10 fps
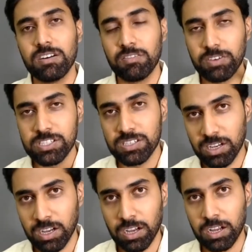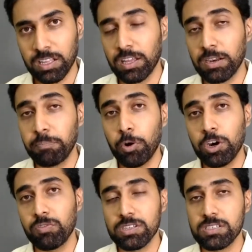which the report
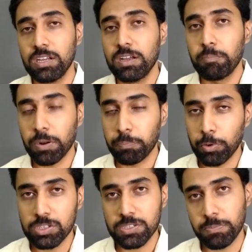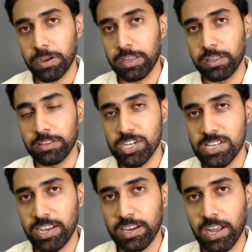was proposed by J.J.